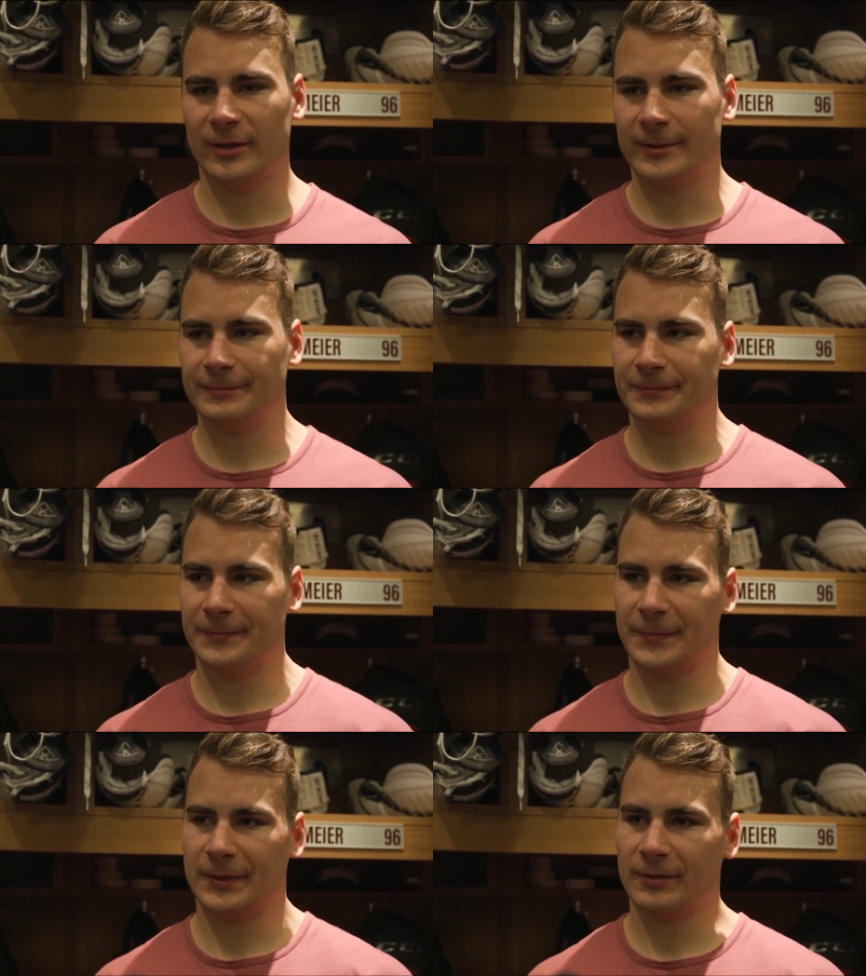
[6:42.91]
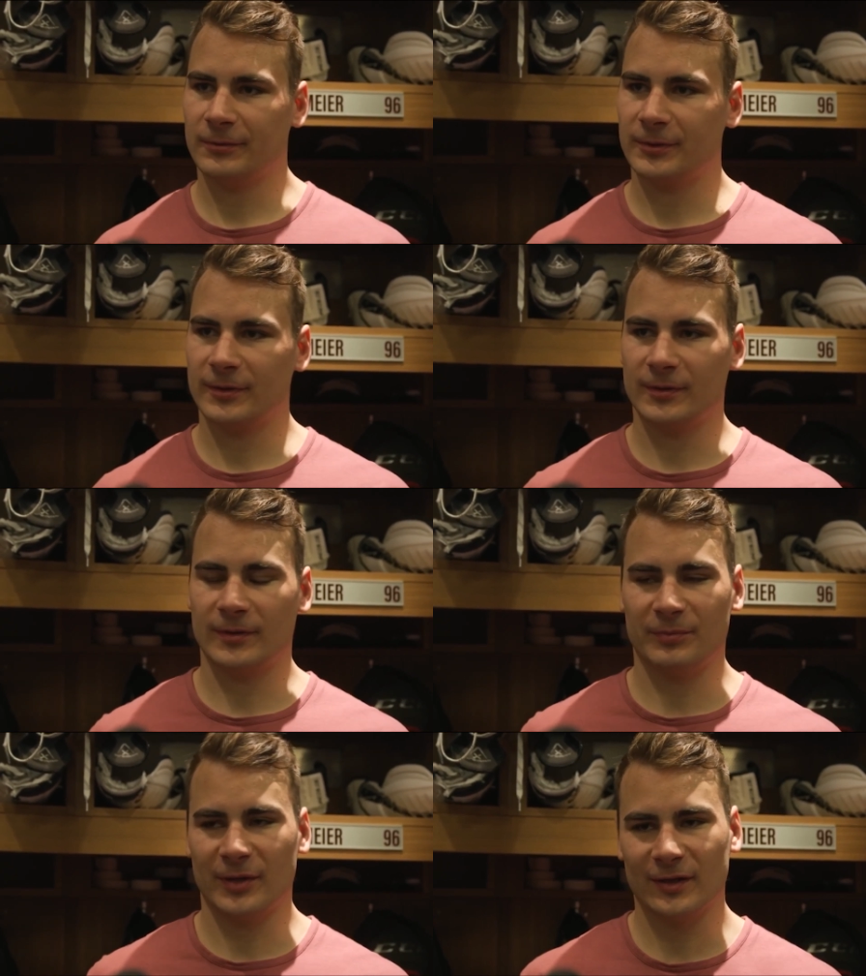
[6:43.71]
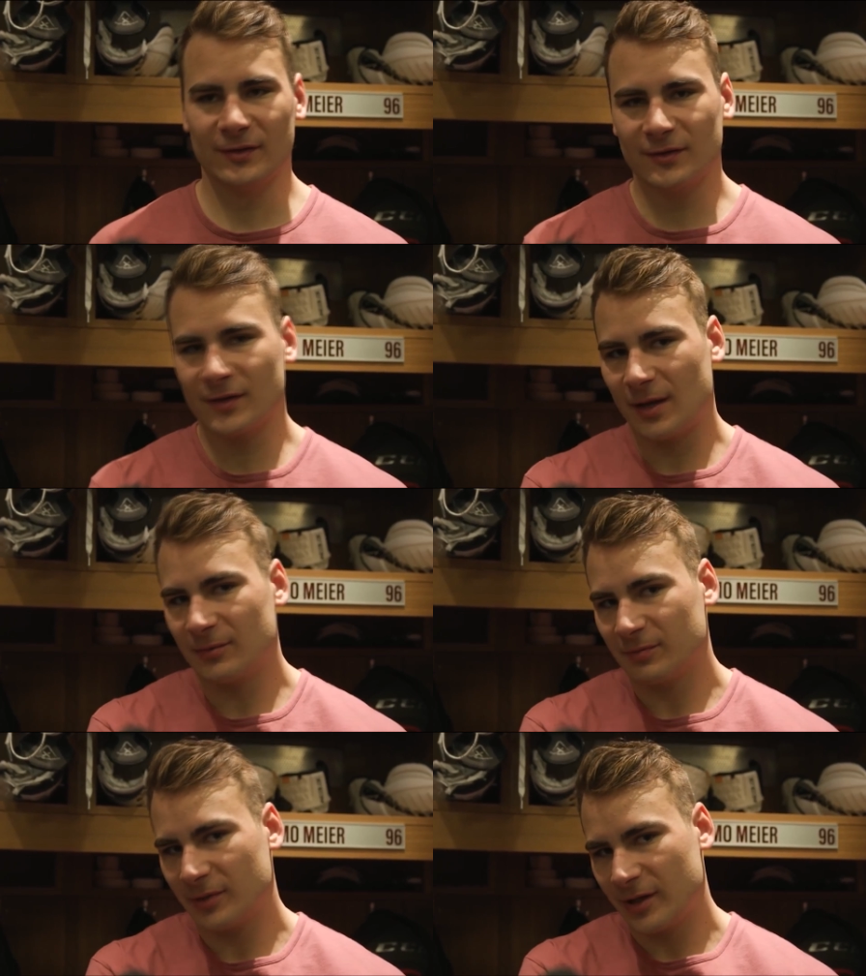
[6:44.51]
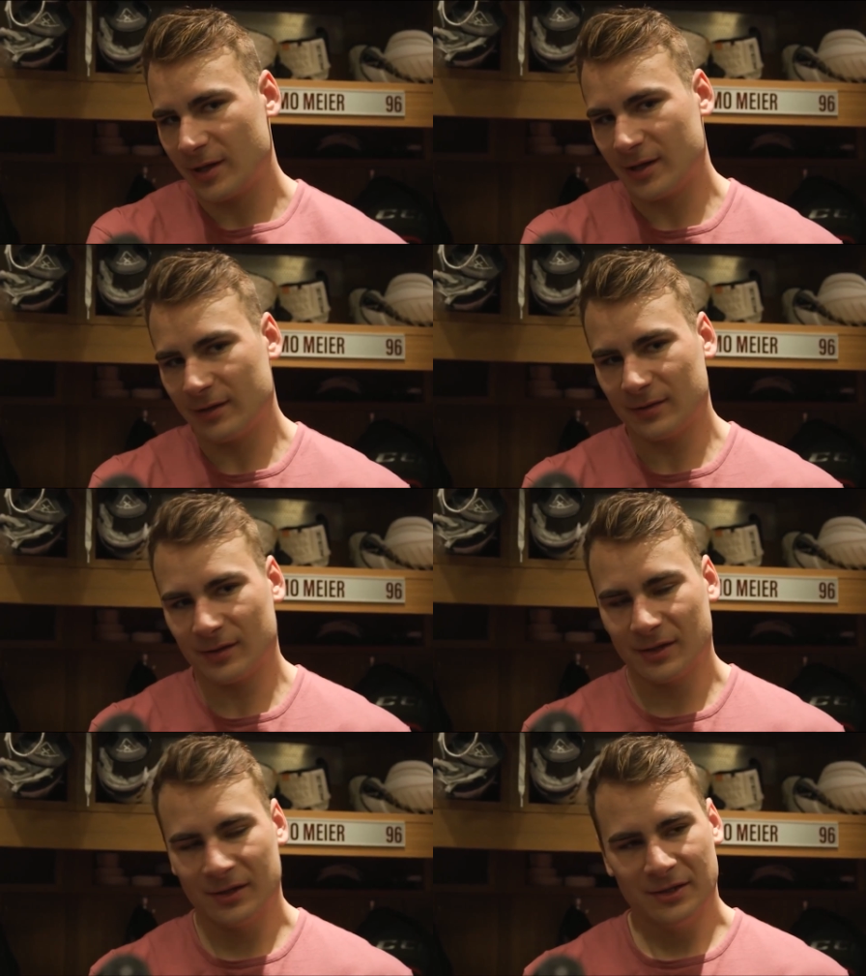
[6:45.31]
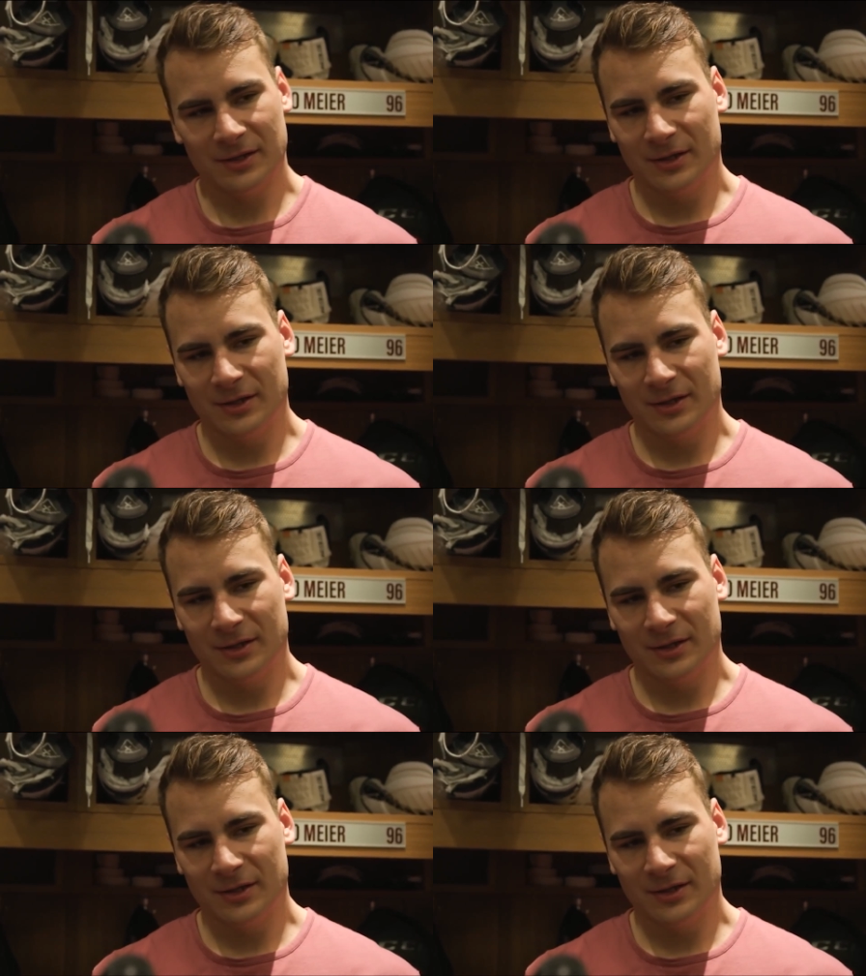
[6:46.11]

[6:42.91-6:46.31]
Um, you know, the, the pace this game's played at, I think,